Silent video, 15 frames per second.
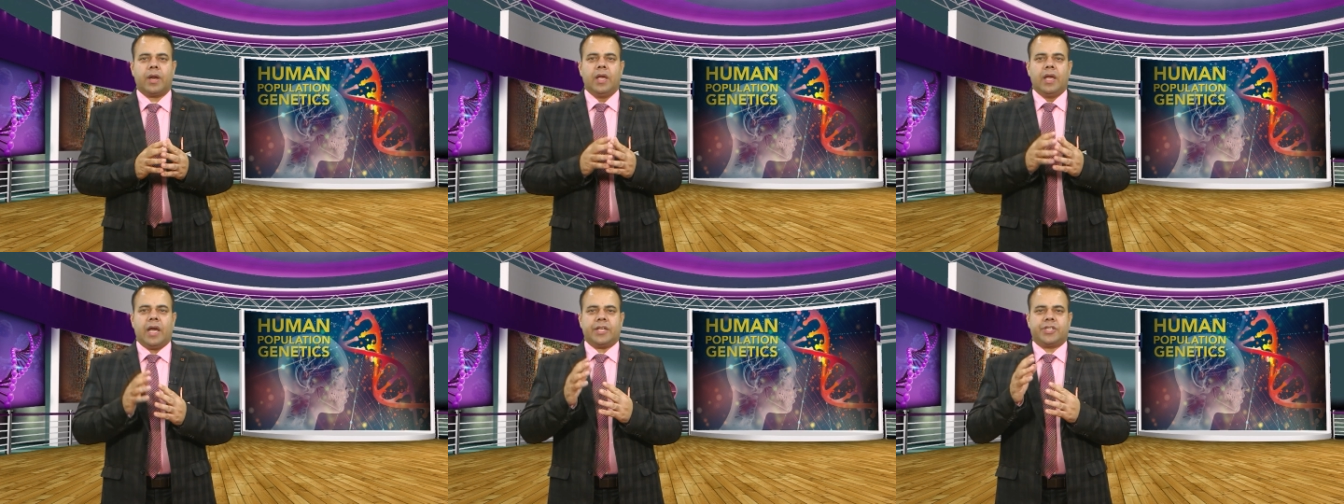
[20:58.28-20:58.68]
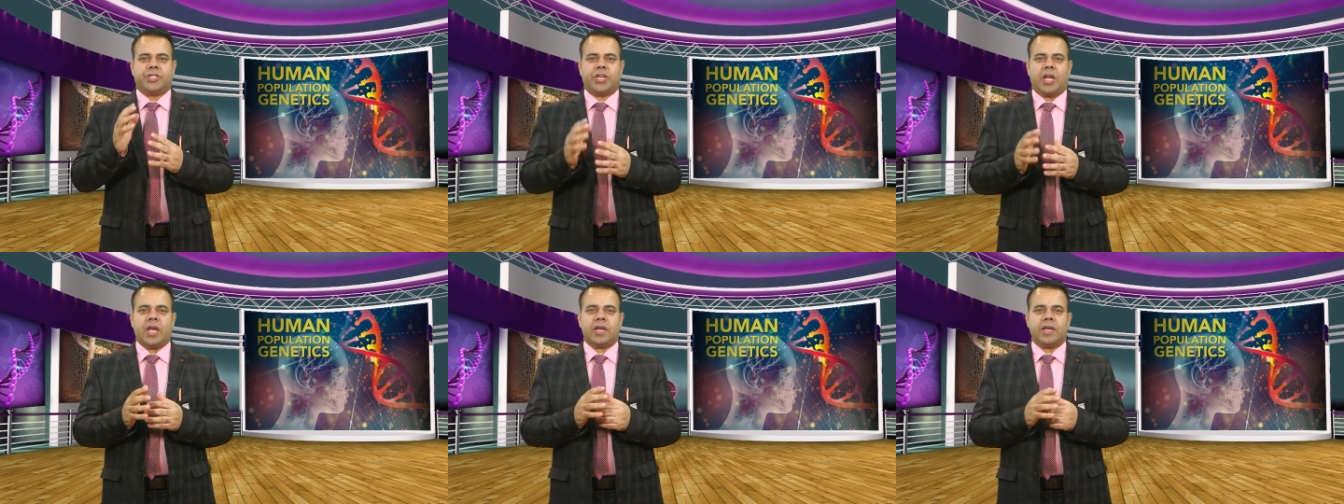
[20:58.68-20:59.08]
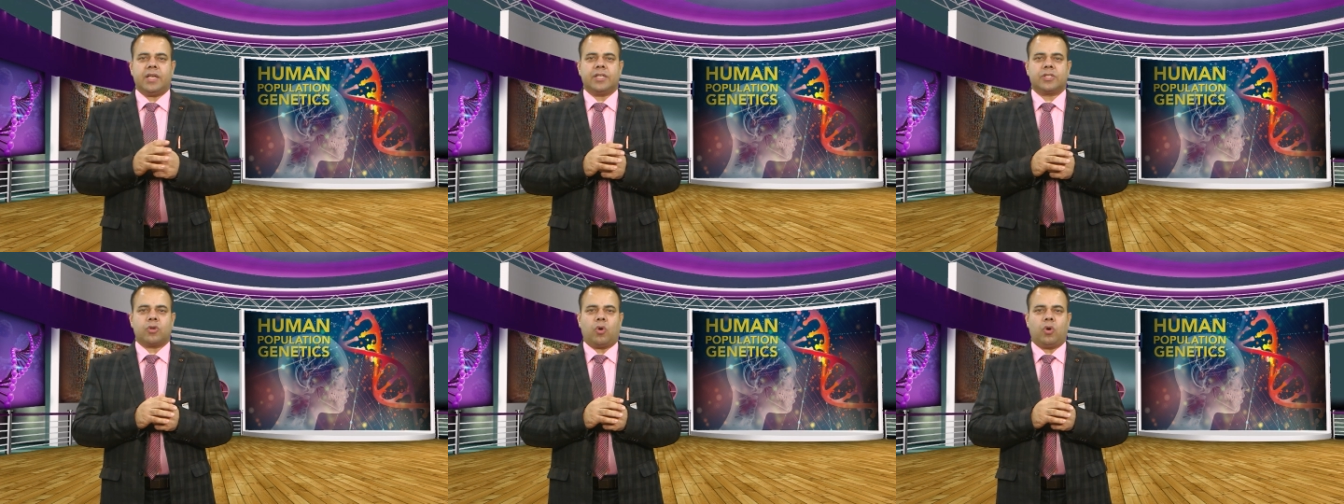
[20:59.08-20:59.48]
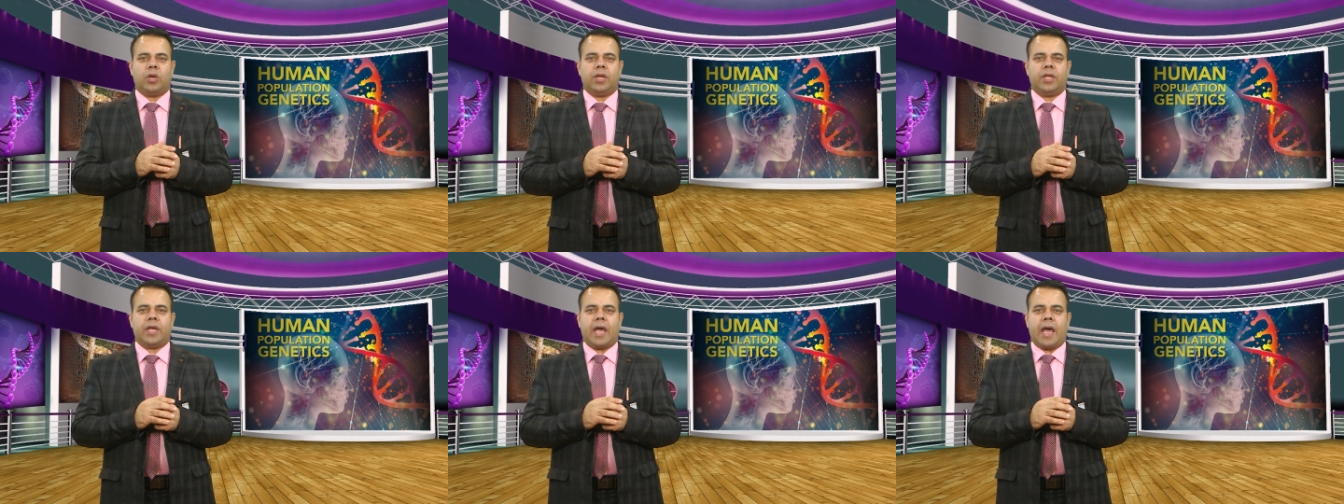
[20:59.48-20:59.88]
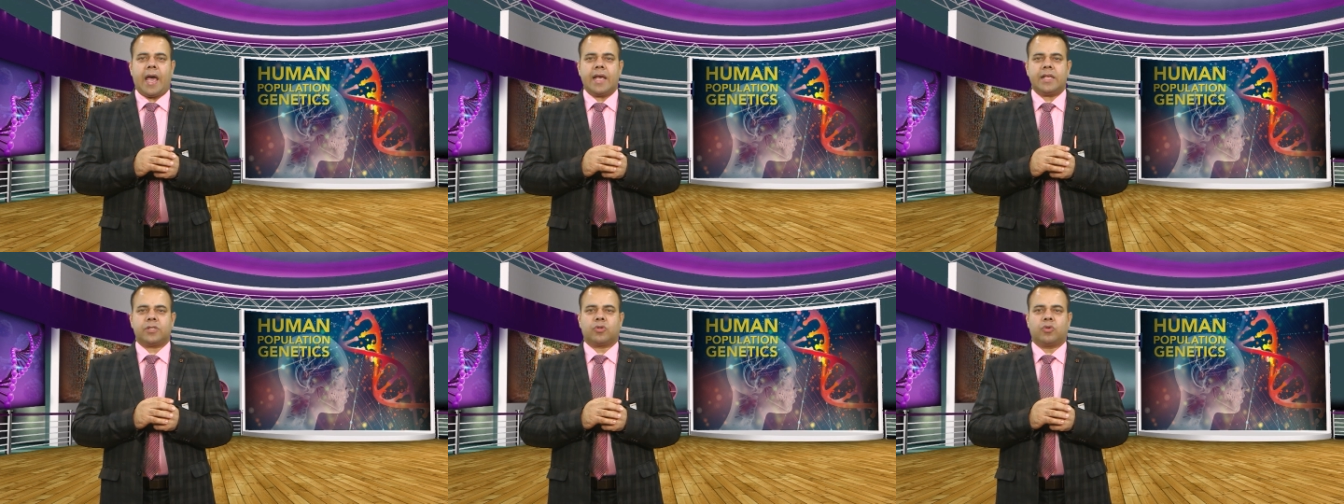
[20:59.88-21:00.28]
a chain is only
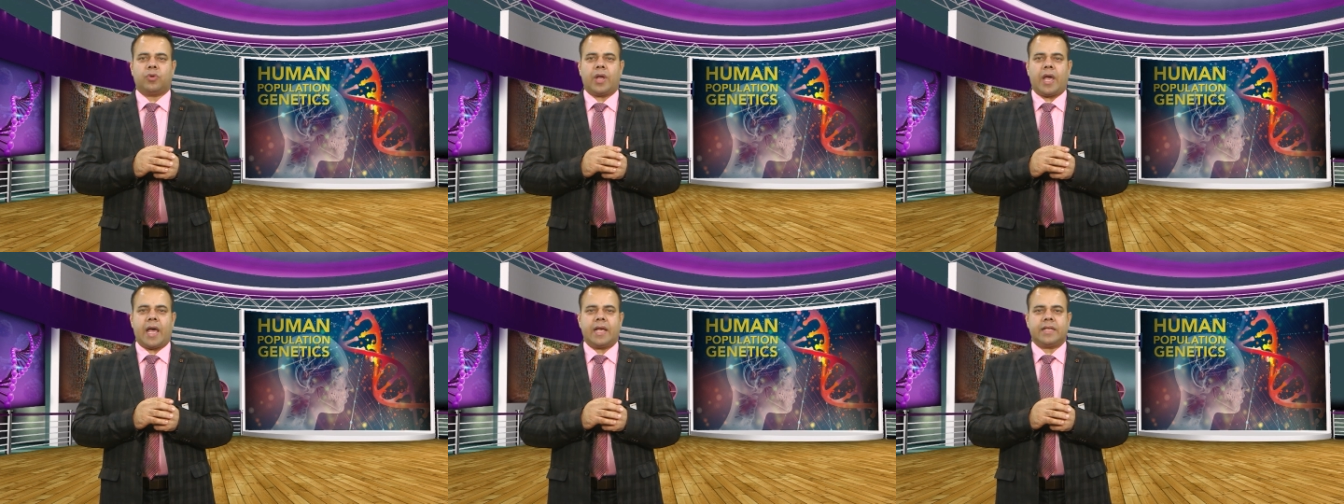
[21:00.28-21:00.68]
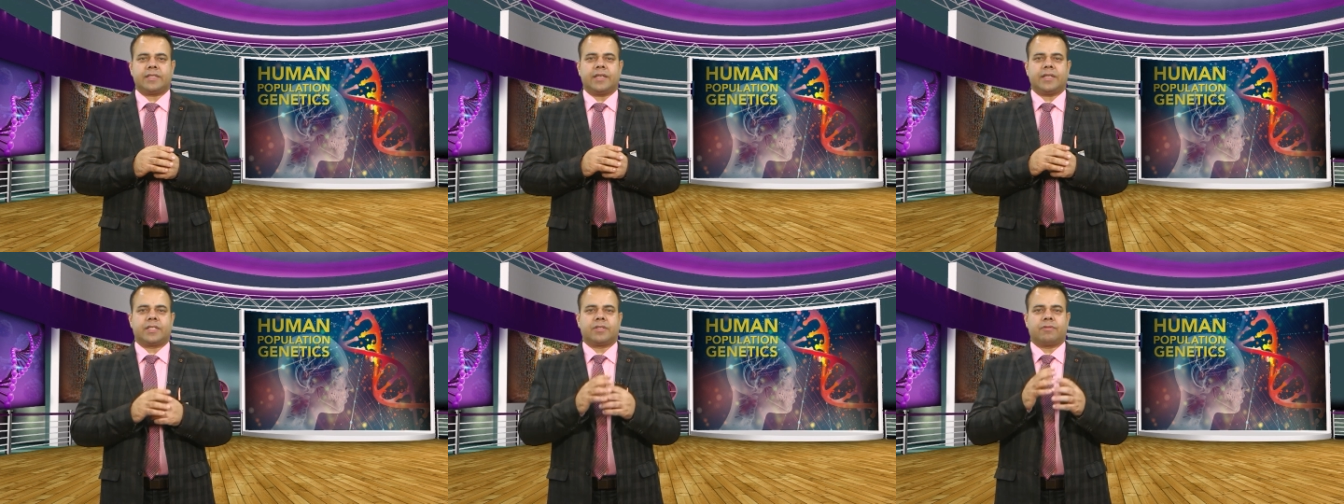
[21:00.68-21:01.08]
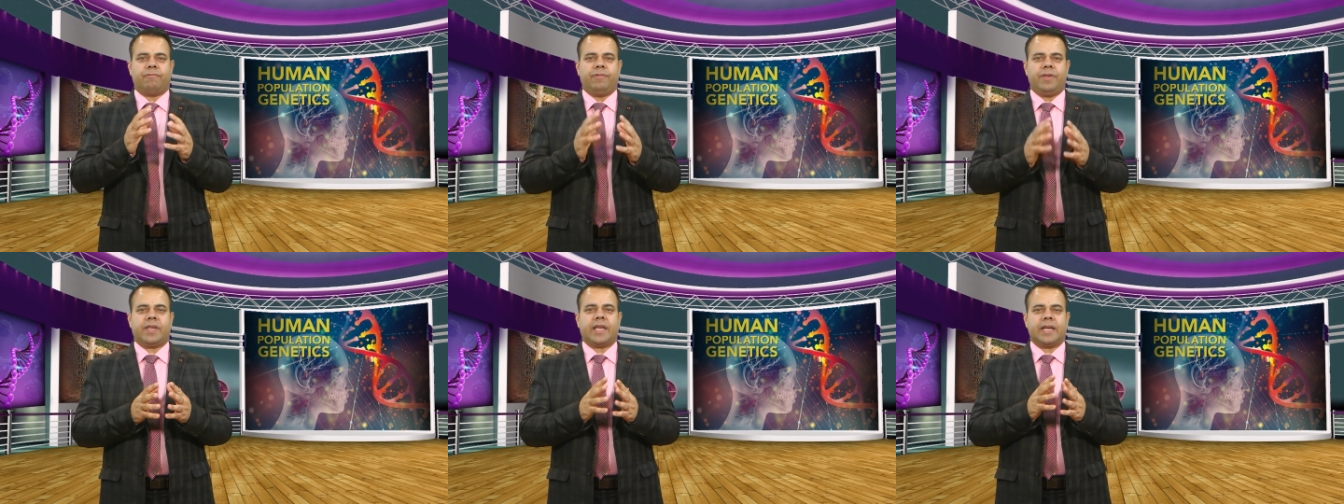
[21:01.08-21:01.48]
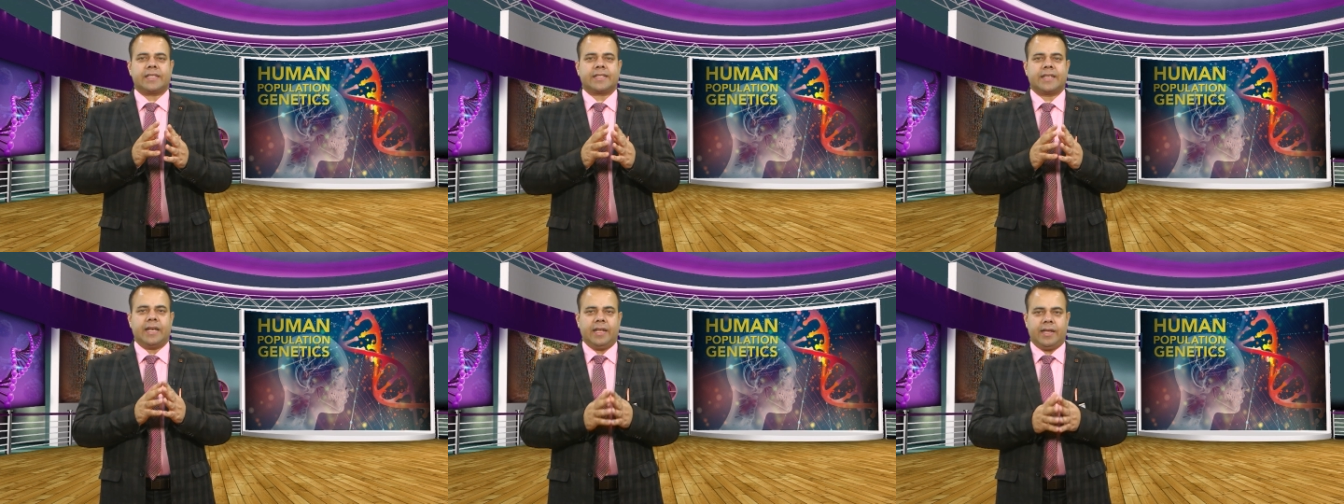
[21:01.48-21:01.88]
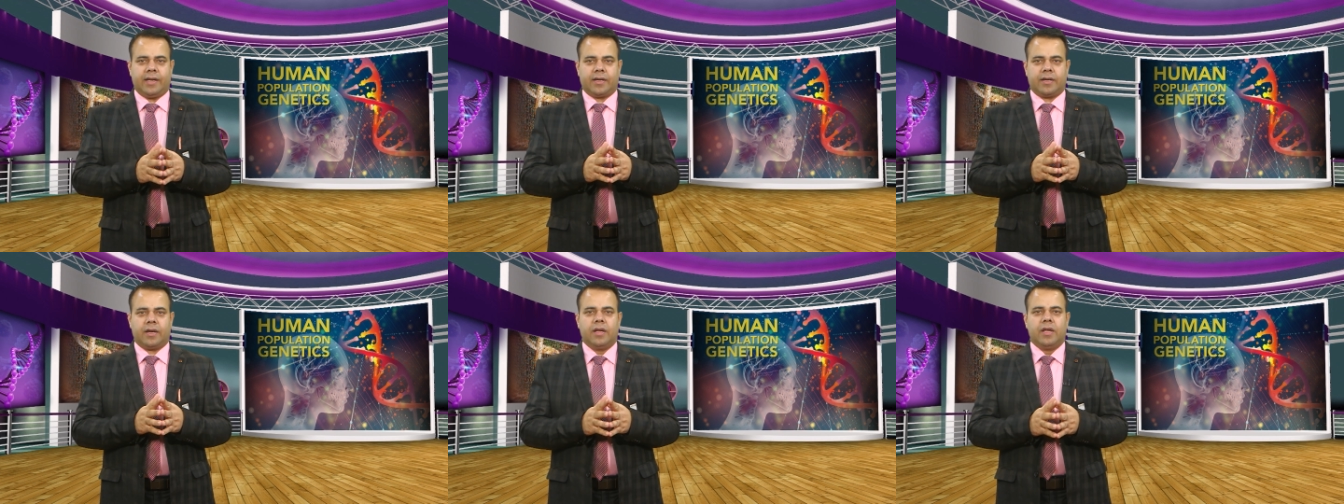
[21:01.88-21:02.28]
as good as its weakest
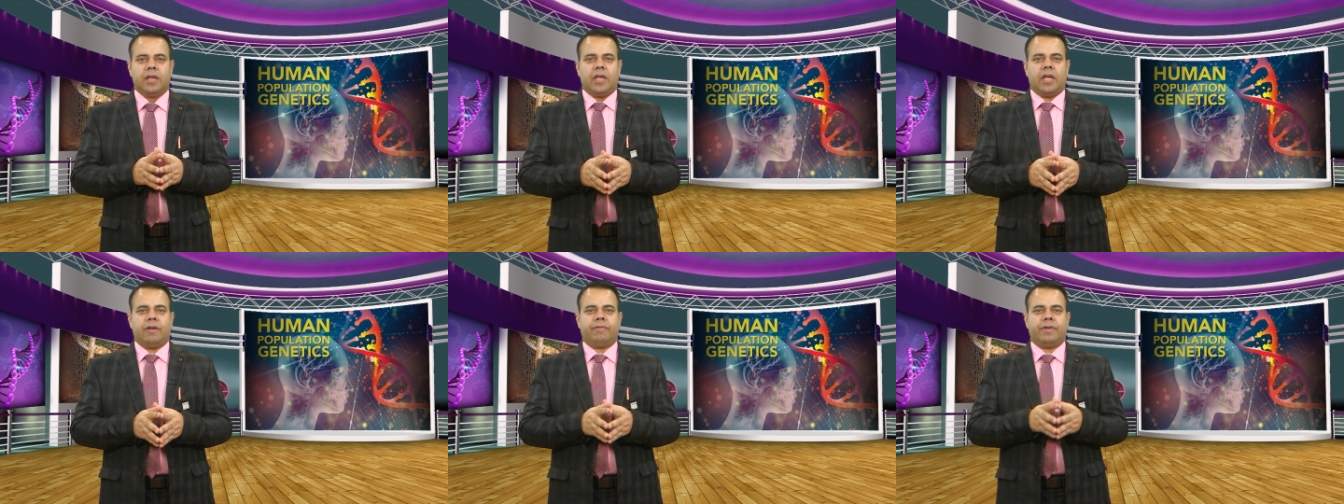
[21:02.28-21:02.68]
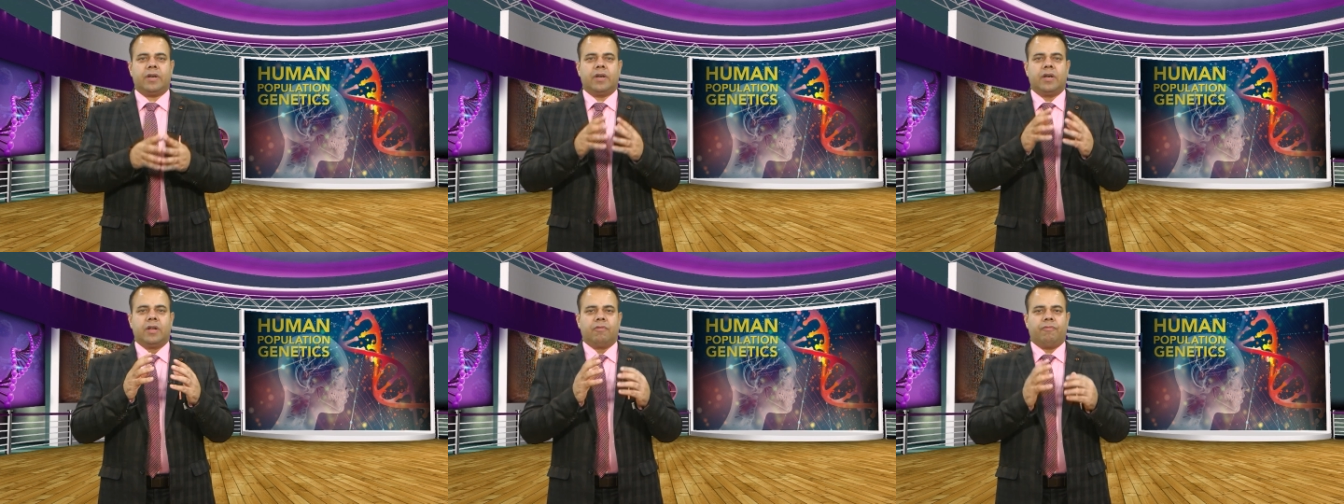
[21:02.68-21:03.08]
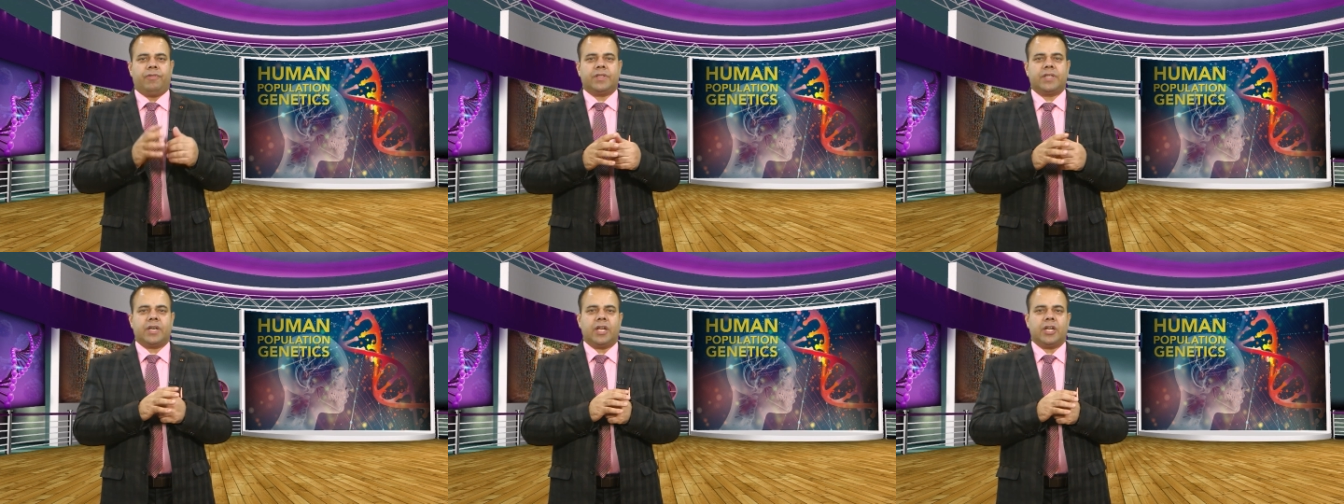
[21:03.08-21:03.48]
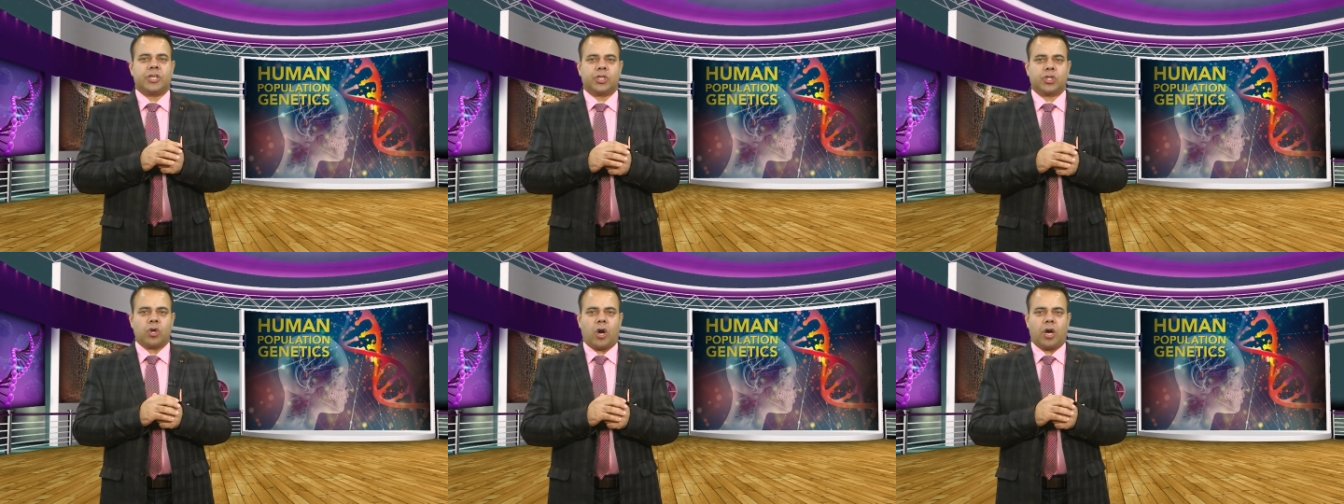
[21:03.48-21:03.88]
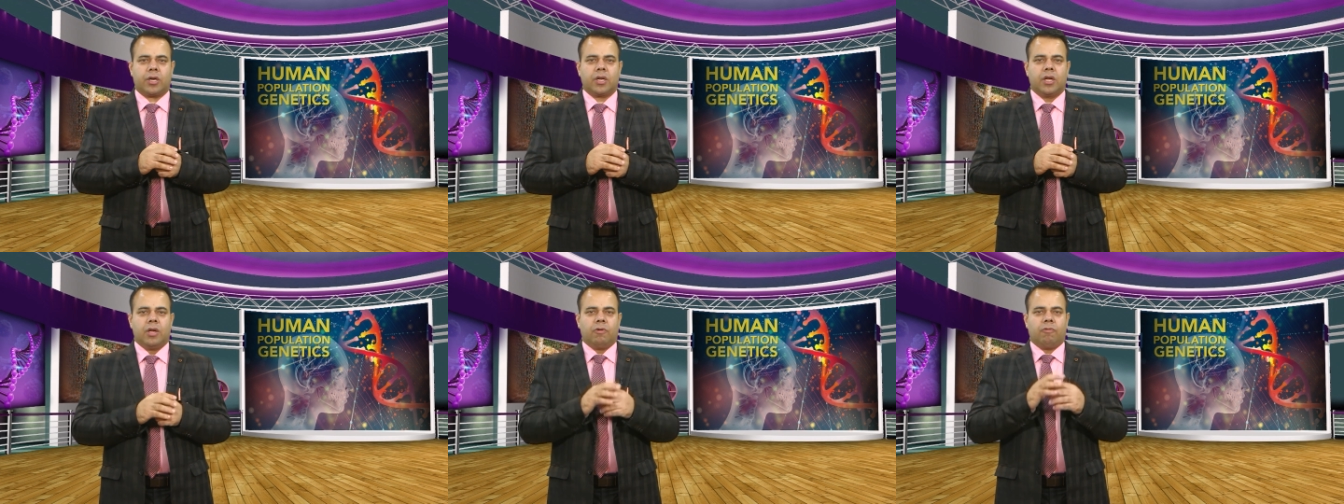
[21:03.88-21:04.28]
link. Even within a
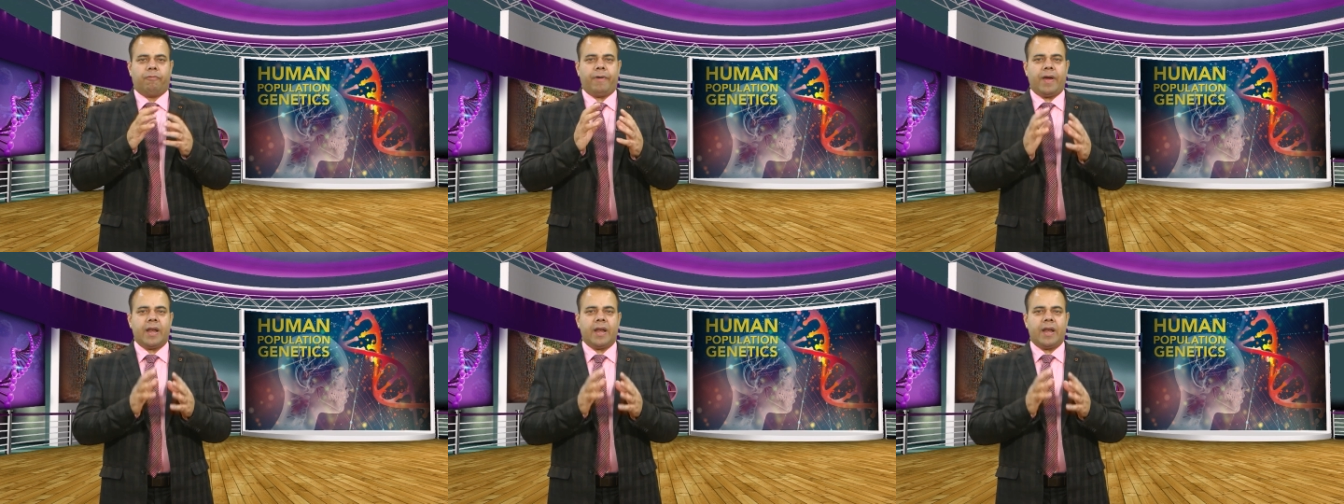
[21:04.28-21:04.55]
short, well